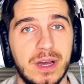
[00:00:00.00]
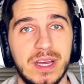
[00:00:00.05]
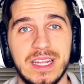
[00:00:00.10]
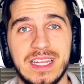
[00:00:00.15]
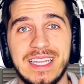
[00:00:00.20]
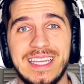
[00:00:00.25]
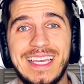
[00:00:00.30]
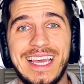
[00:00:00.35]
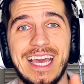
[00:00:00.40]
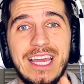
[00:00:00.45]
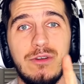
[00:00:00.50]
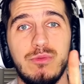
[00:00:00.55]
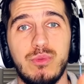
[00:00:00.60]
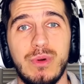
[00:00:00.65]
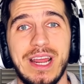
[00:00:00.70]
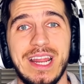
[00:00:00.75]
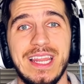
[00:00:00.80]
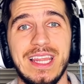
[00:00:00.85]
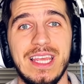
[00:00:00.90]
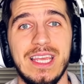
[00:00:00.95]
But get
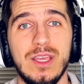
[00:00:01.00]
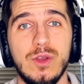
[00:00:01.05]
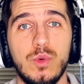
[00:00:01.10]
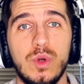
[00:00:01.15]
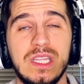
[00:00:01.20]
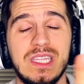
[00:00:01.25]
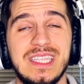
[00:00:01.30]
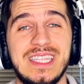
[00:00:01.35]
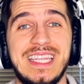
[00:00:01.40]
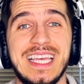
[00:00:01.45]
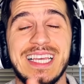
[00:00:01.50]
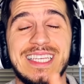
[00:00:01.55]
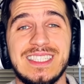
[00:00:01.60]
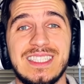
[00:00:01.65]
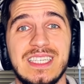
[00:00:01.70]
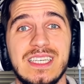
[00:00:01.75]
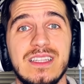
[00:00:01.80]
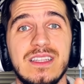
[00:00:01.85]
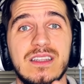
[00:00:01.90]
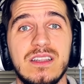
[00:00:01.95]
ready, when
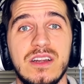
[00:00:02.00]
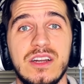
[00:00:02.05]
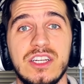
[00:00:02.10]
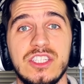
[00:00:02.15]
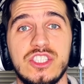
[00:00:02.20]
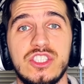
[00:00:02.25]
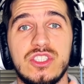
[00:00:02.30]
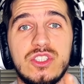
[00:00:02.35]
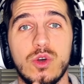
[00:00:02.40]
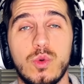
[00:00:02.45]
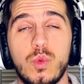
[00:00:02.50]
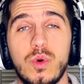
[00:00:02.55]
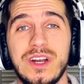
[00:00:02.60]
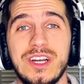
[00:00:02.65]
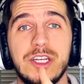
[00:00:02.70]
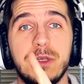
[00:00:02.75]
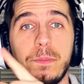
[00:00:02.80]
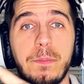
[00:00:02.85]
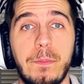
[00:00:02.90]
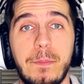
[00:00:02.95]
Dixie learns the
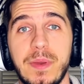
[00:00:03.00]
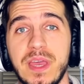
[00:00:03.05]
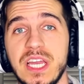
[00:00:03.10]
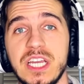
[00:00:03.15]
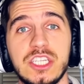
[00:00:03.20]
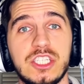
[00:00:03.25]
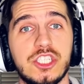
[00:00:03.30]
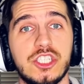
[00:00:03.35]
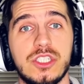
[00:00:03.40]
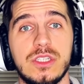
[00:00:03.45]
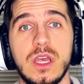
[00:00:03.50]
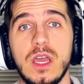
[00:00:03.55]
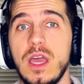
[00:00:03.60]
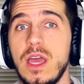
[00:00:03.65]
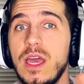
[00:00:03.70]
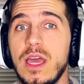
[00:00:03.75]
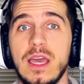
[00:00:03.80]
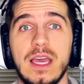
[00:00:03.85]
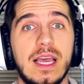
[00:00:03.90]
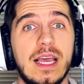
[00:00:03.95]
word bitch,
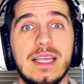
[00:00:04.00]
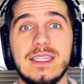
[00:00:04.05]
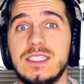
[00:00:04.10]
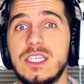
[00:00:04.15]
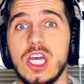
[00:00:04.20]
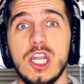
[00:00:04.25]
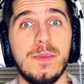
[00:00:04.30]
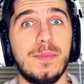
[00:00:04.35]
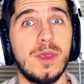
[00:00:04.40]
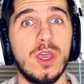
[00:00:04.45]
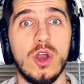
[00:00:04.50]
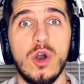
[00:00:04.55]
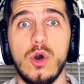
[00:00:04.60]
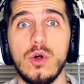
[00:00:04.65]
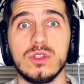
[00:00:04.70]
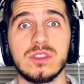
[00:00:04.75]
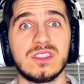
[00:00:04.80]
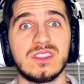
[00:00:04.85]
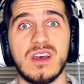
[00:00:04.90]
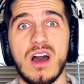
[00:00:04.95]
it's gonna be a
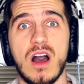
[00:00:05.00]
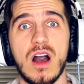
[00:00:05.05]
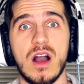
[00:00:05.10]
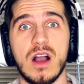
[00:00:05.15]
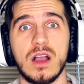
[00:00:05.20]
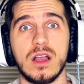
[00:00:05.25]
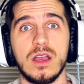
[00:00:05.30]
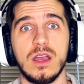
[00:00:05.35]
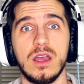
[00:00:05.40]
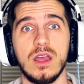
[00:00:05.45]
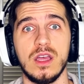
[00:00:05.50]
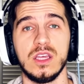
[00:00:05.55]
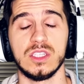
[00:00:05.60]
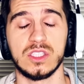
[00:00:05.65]
whole song.